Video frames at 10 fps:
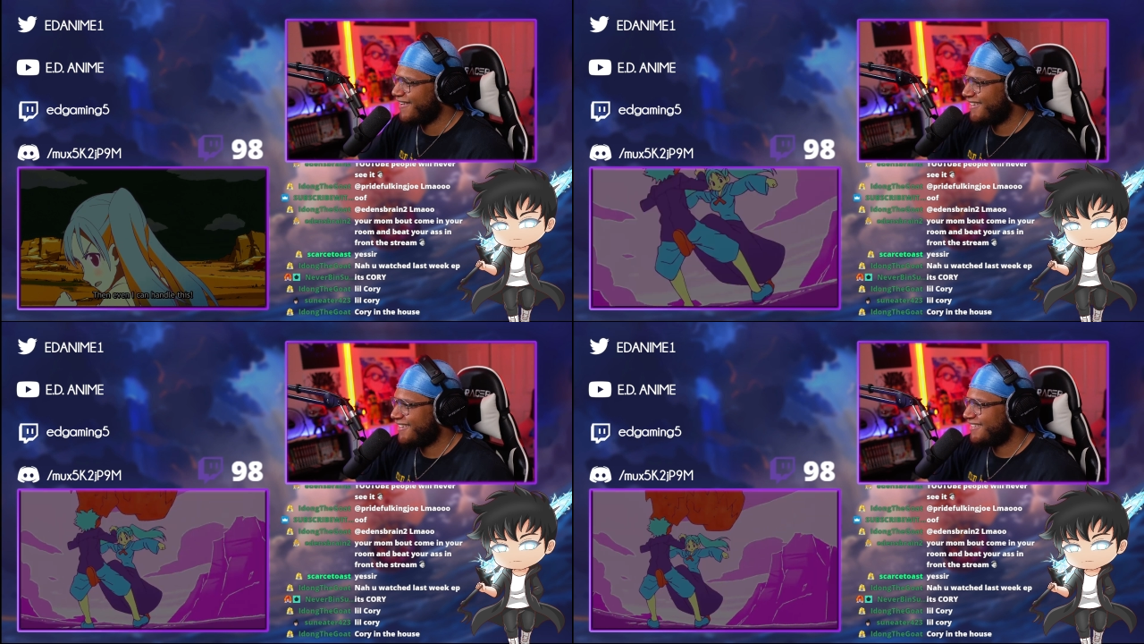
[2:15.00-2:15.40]

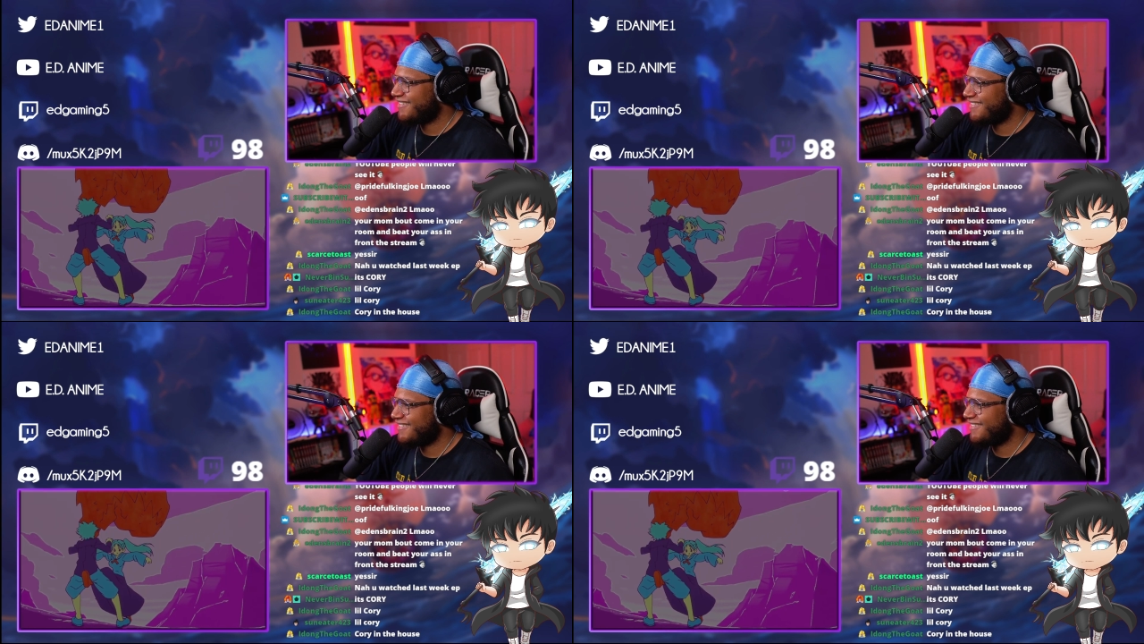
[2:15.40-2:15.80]

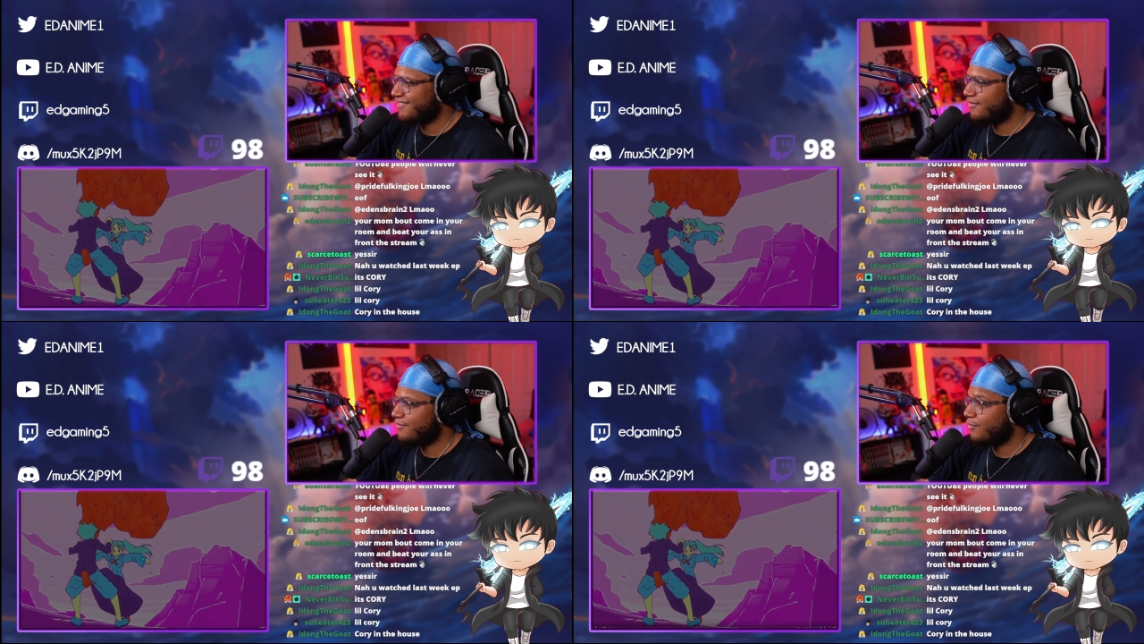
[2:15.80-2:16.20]

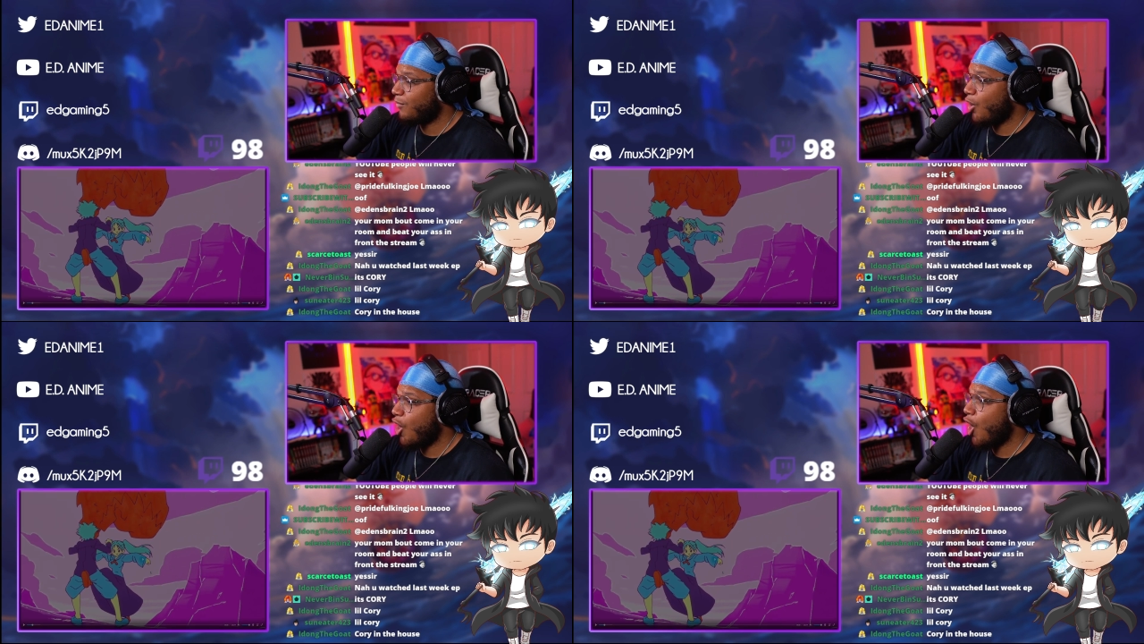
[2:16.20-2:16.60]

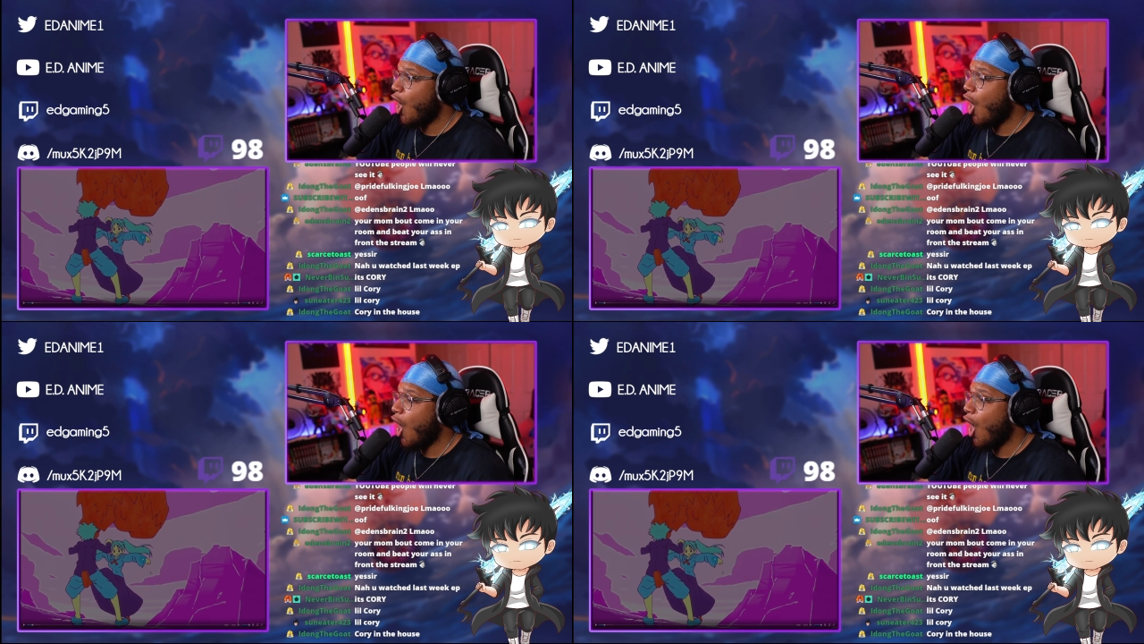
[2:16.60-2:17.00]

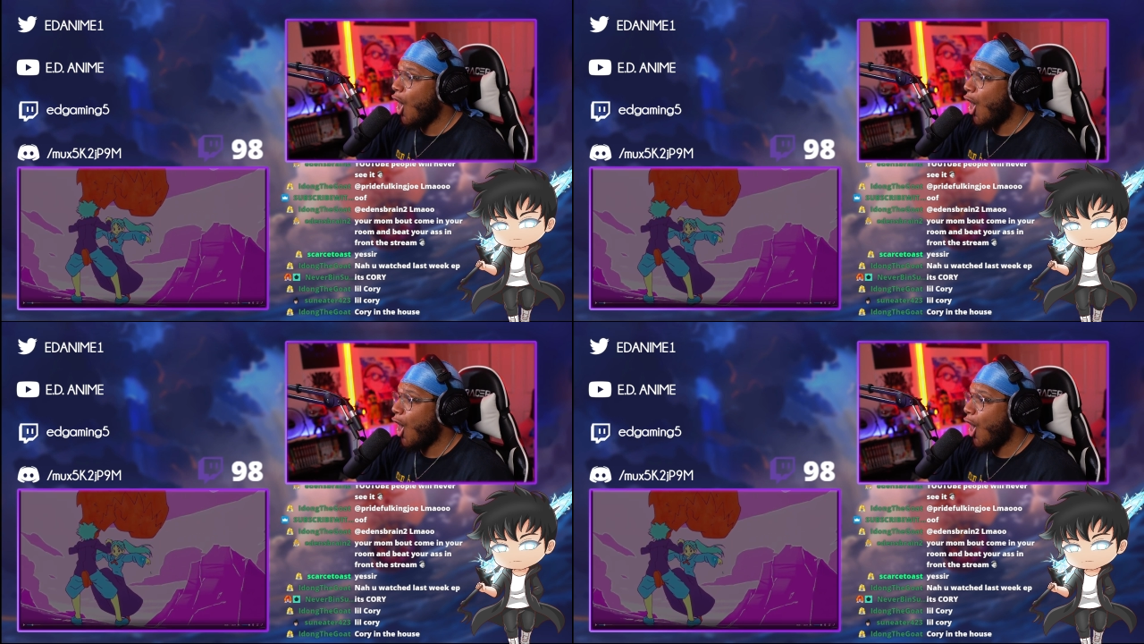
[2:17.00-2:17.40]

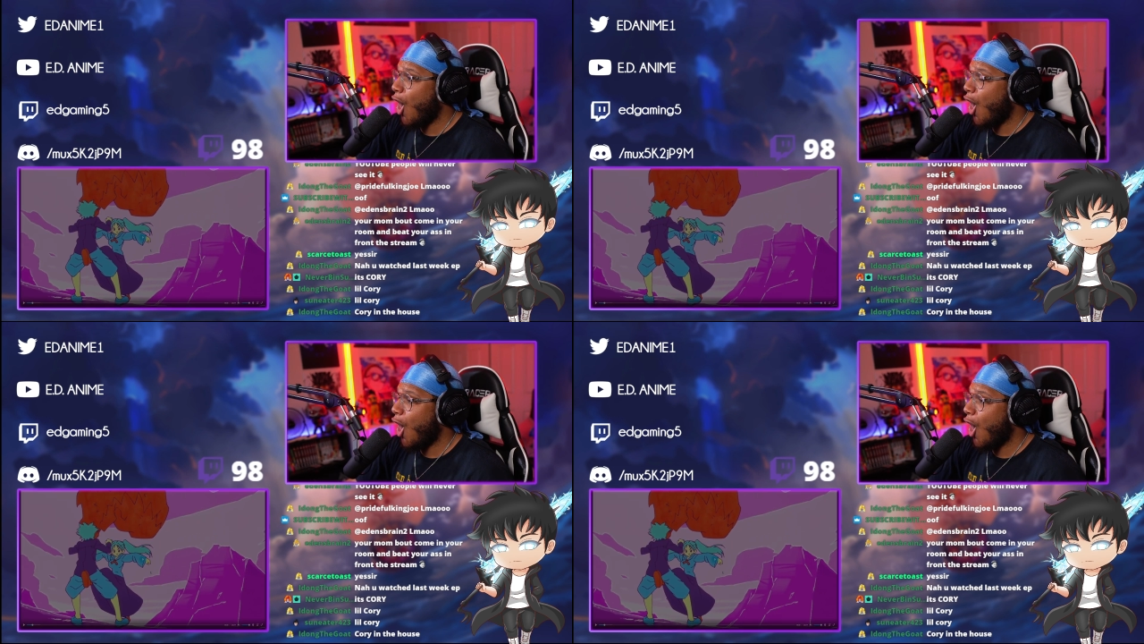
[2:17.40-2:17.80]

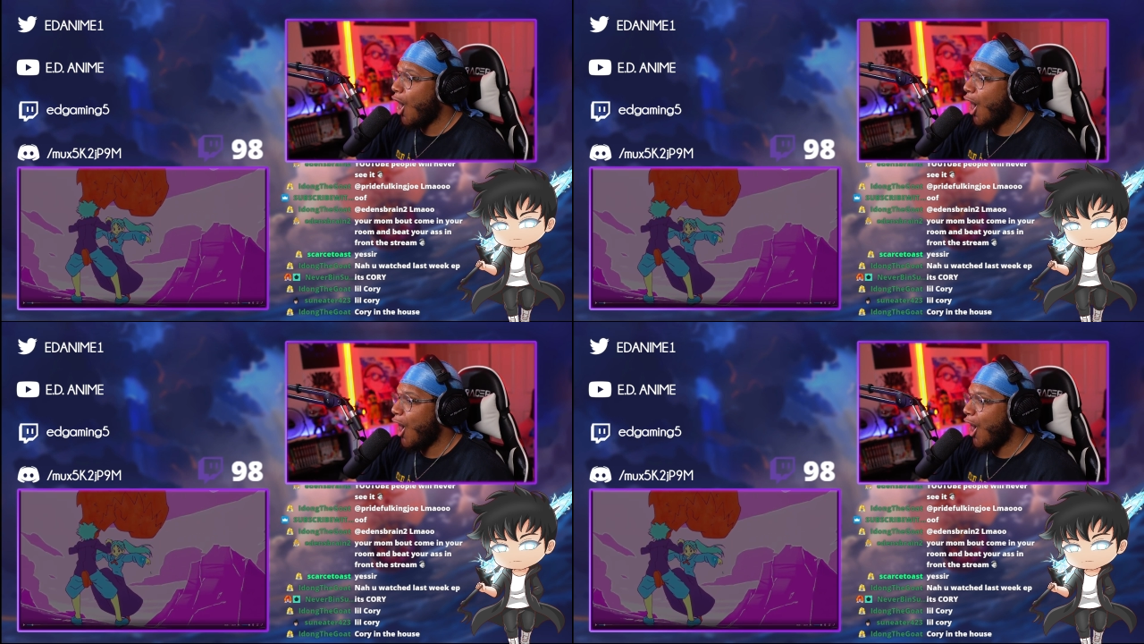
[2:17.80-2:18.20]

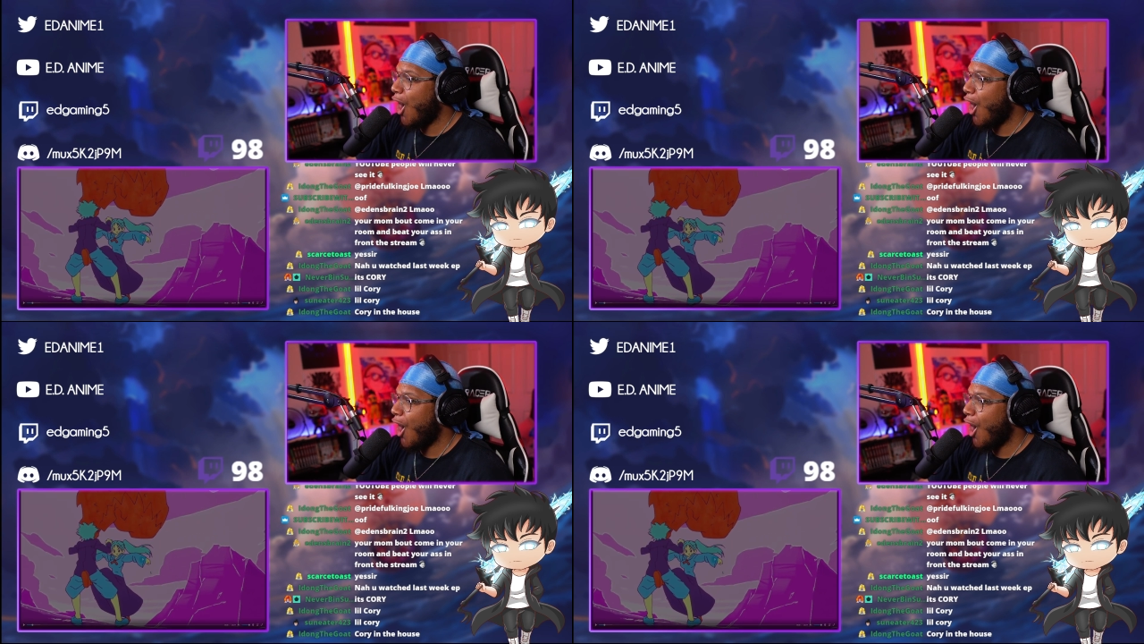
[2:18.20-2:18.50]
[no speech]